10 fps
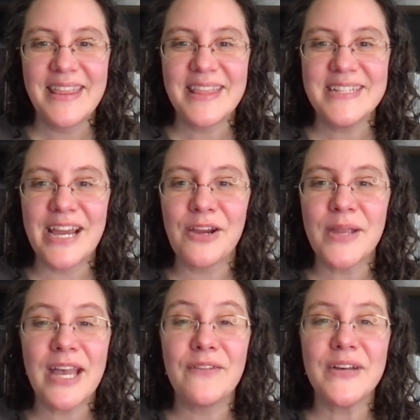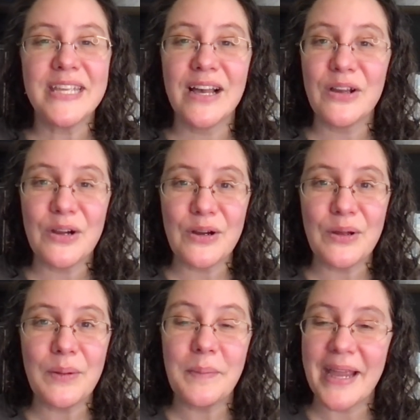The Diary of a Young
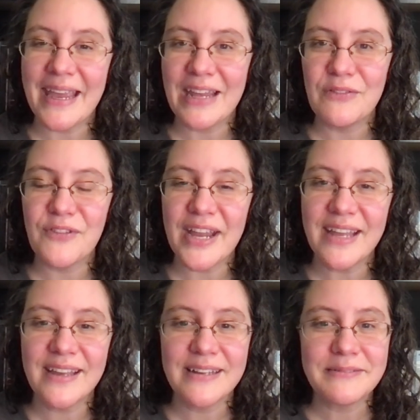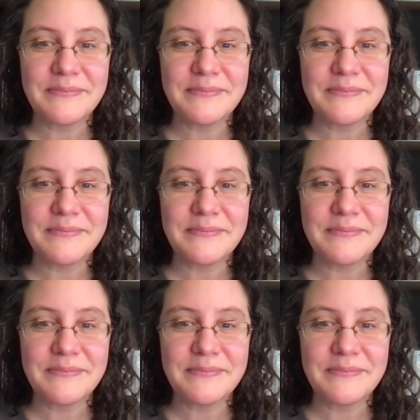Girl by Anne Frank,